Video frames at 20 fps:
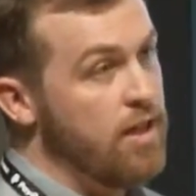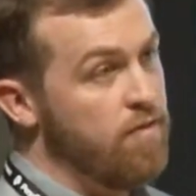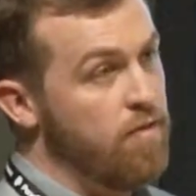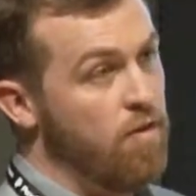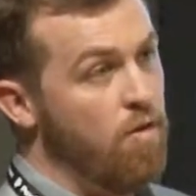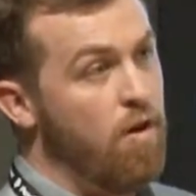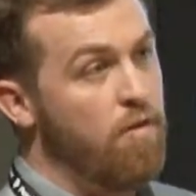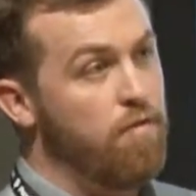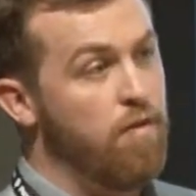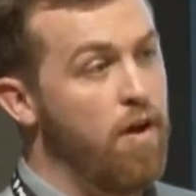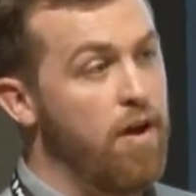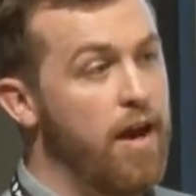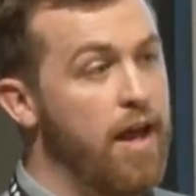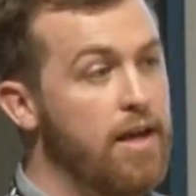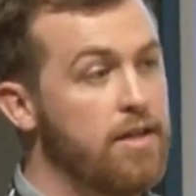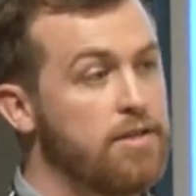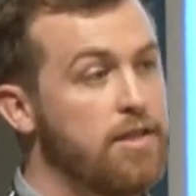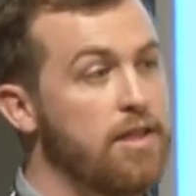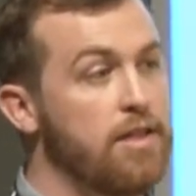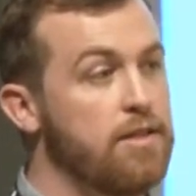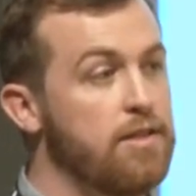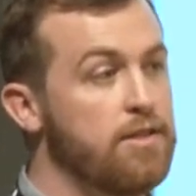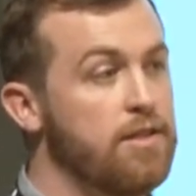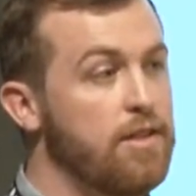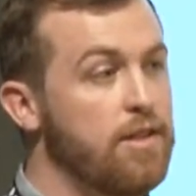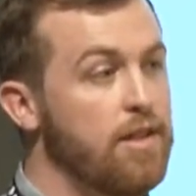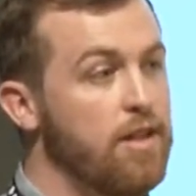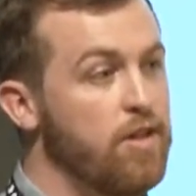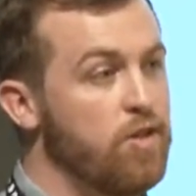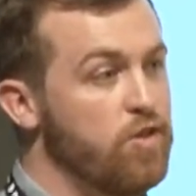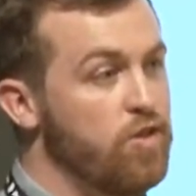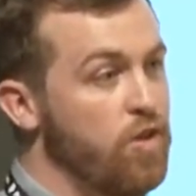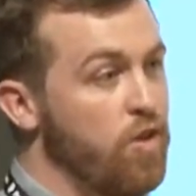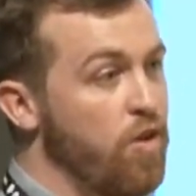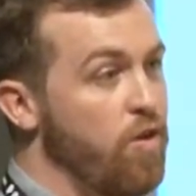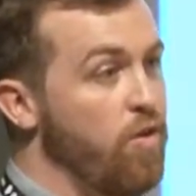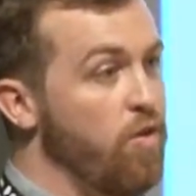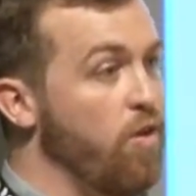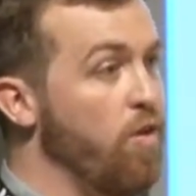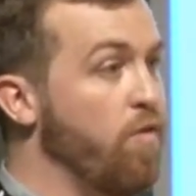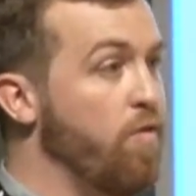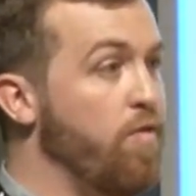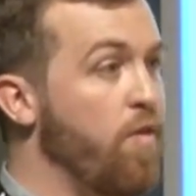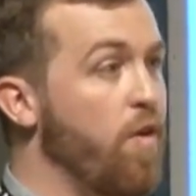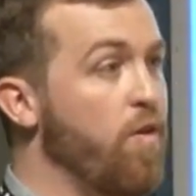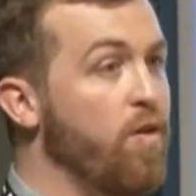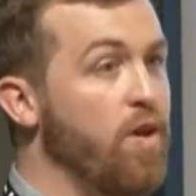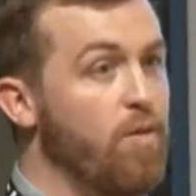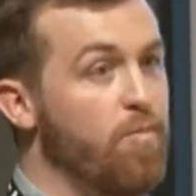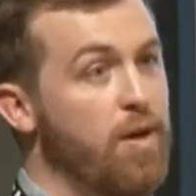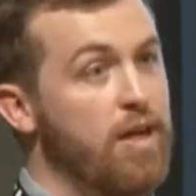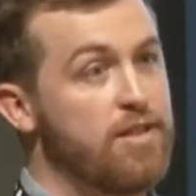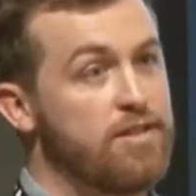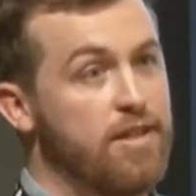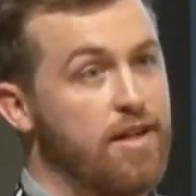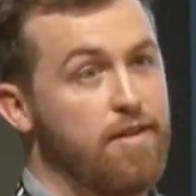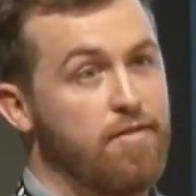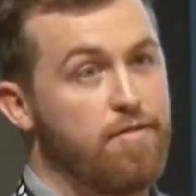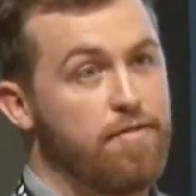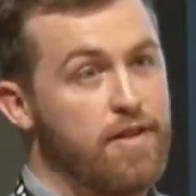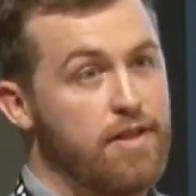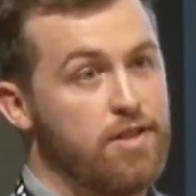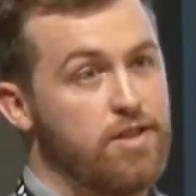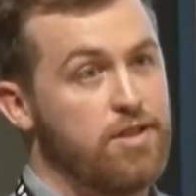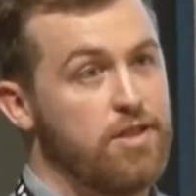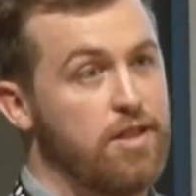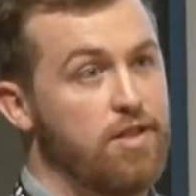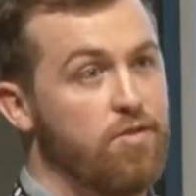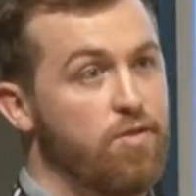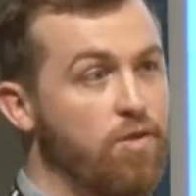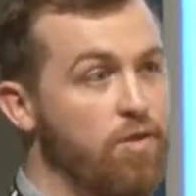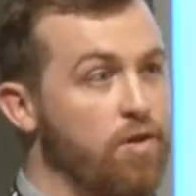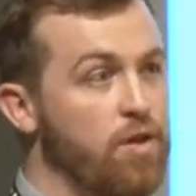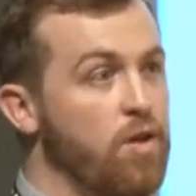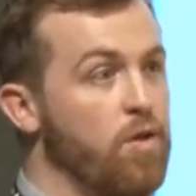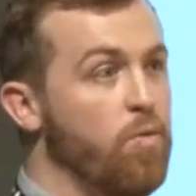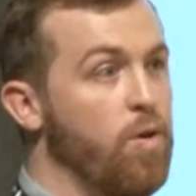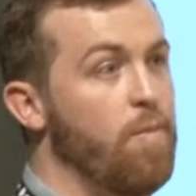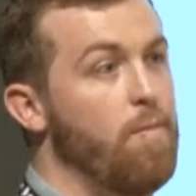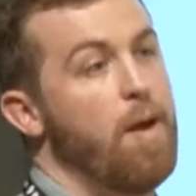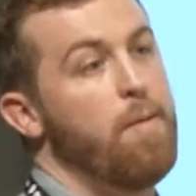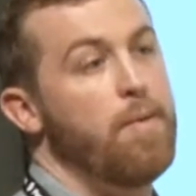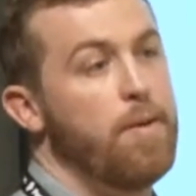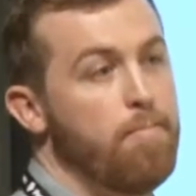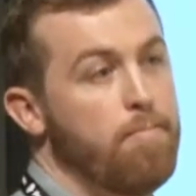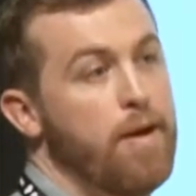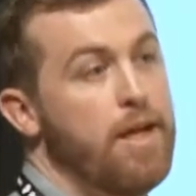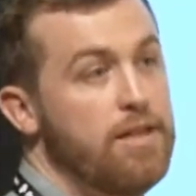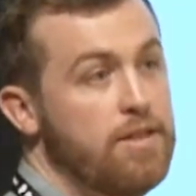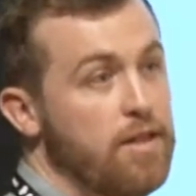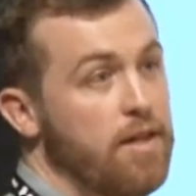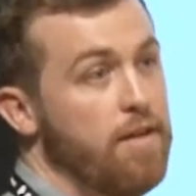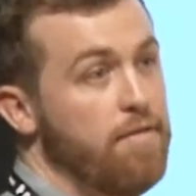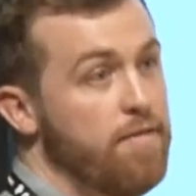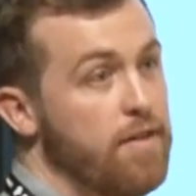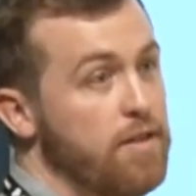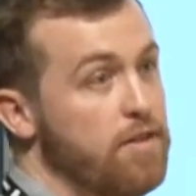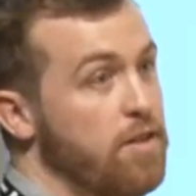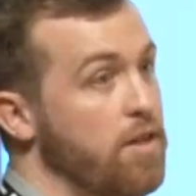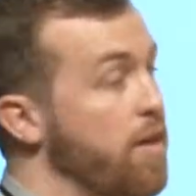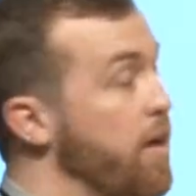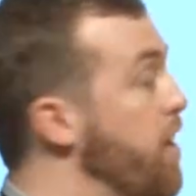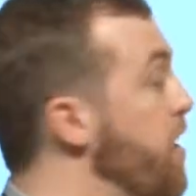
to give you offline access. So your phone can basically function, or your web app can basically function